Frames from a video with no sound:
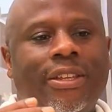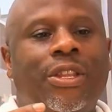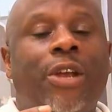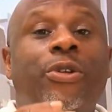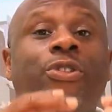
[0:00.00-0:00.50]

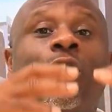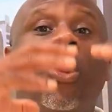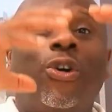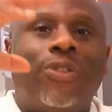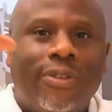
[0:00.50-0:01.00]
There is
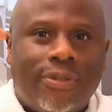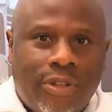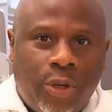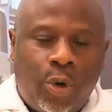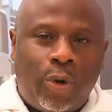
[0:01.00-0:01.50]
God,
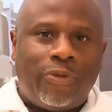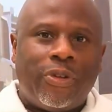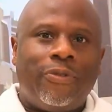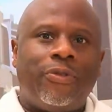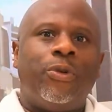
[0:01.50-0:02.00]
the
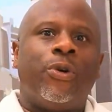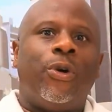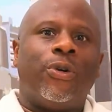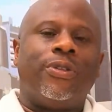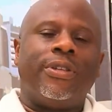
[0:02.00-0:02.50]
all-faithful
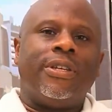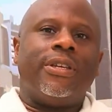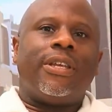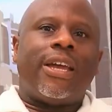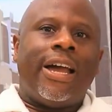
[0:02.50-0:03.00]
God,
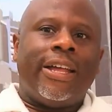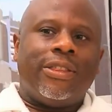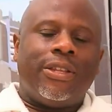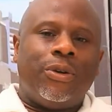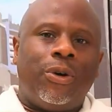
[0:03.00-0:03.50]

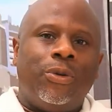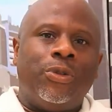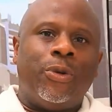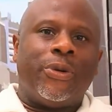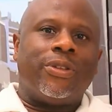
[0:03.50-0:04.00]
and the
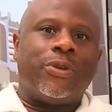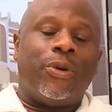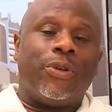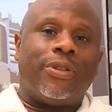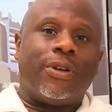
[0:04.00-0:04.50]
all-knowing
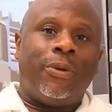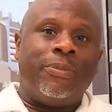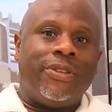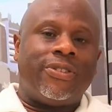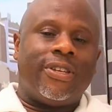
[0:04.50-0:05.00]
God,
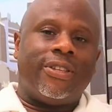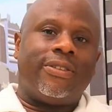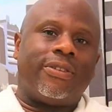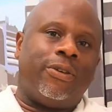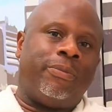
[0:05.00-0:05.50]

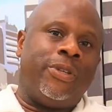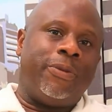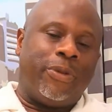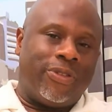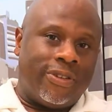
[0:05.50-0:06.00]
omniscient,
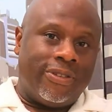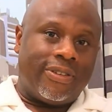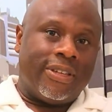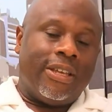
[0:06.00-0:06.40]
omnipotent.